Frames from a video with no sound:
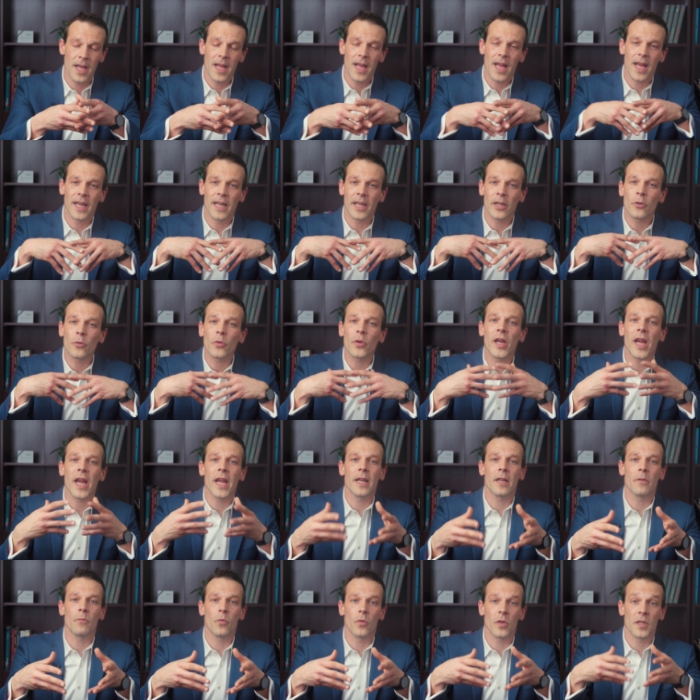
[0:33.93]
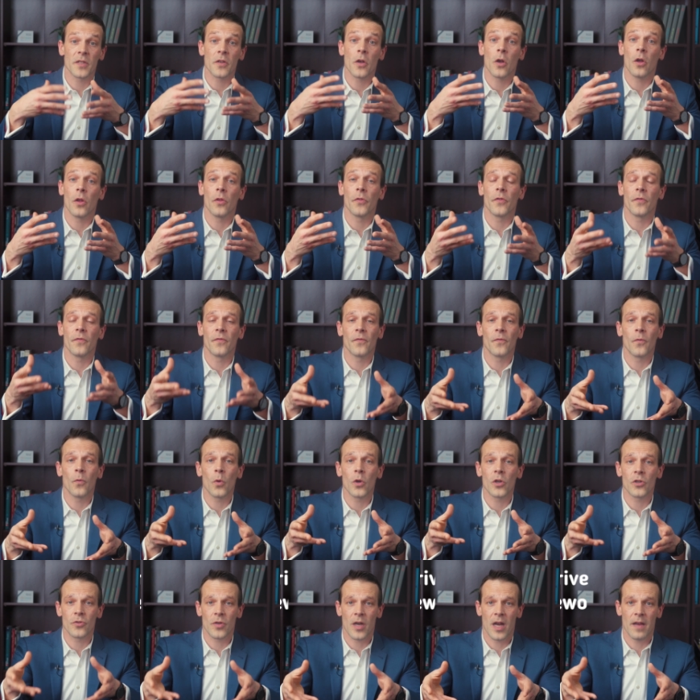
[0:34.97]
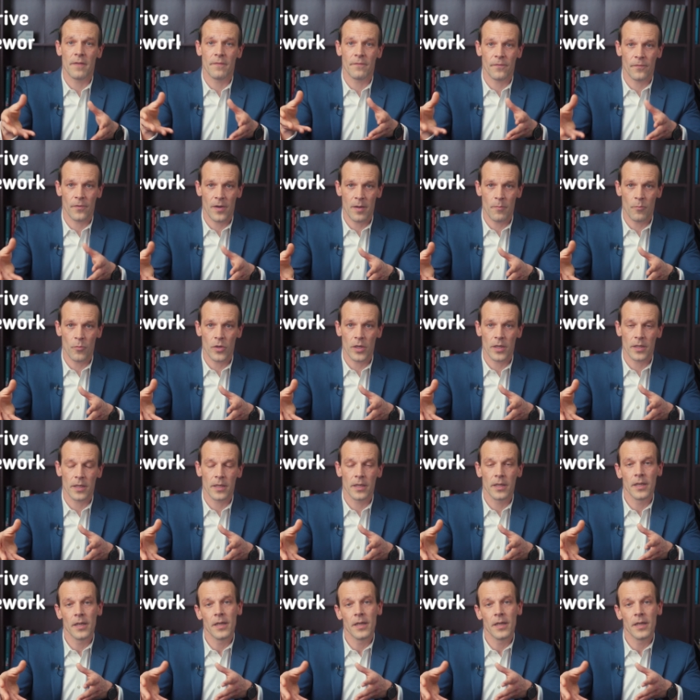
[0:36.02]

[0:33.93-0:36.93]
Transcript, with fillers: and they created what's called the Four Drive Framework.